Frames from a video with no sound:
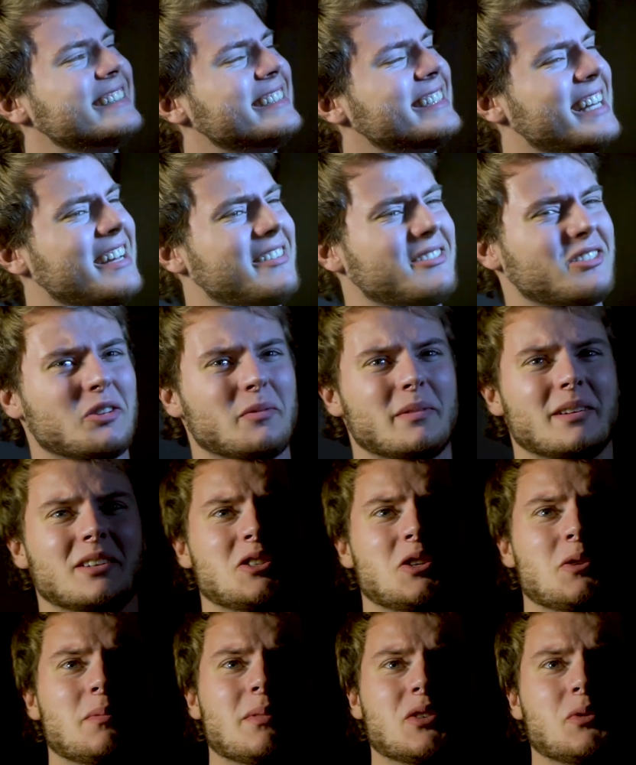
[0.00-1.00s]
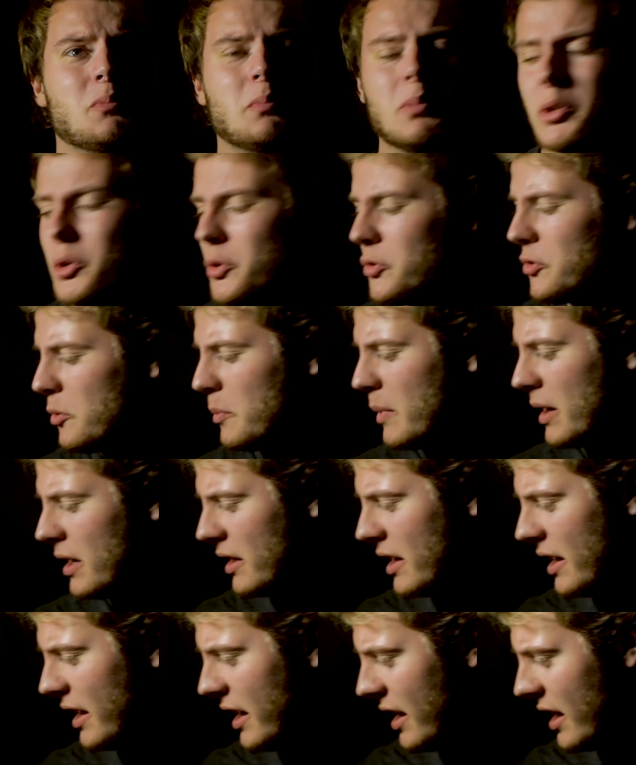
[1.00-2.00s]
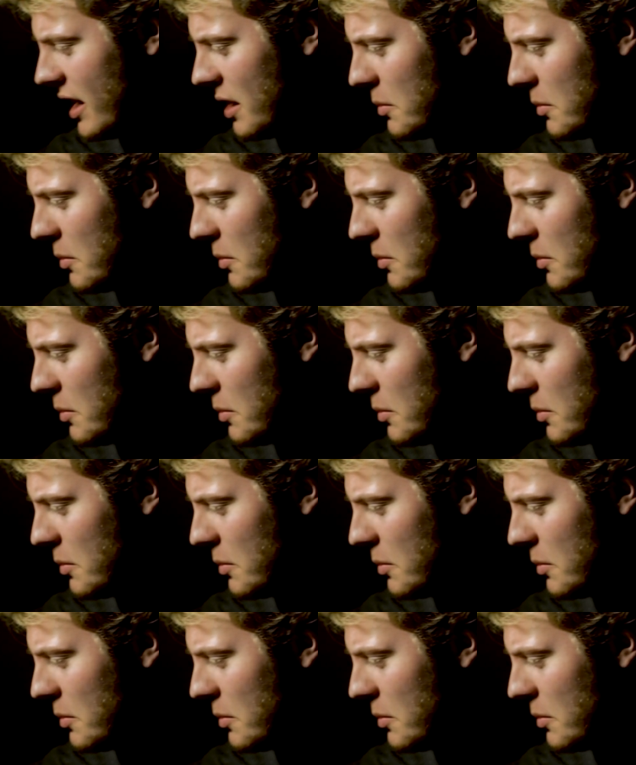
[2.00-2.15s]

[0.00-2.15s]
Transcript: I have a little bit too much blue for my liking.